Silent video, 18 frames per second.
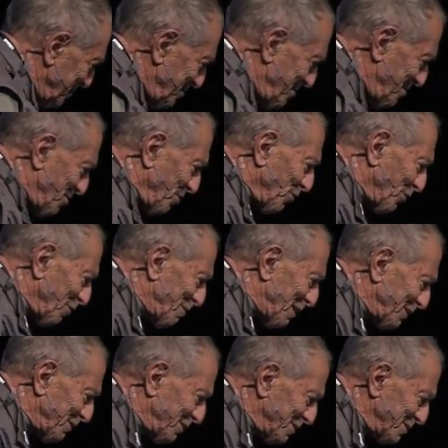thought
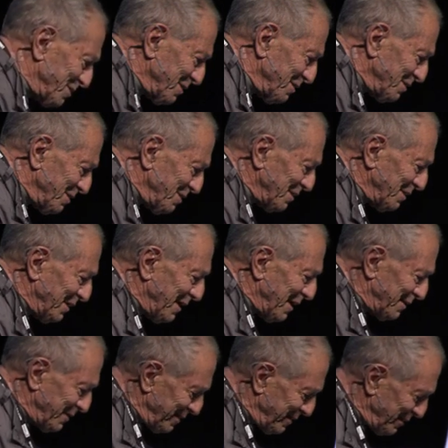about this and didn't
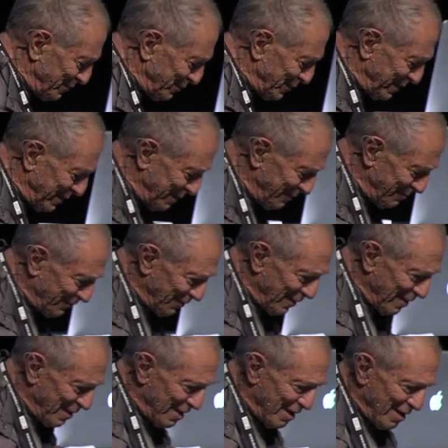get anywhere.
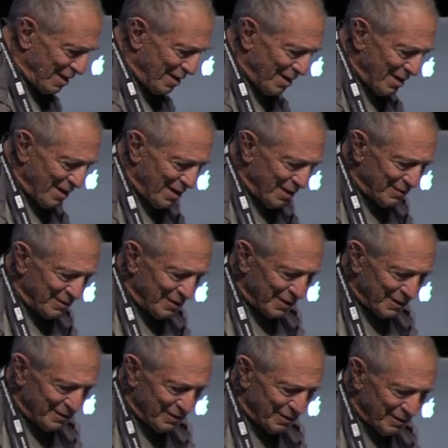And
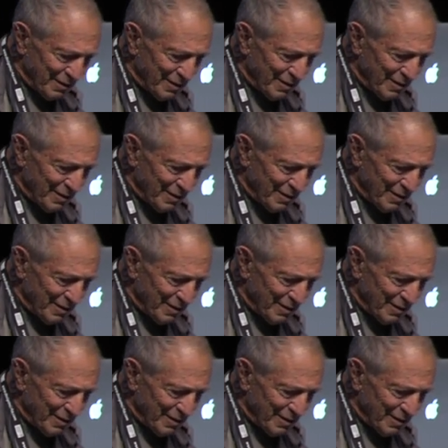then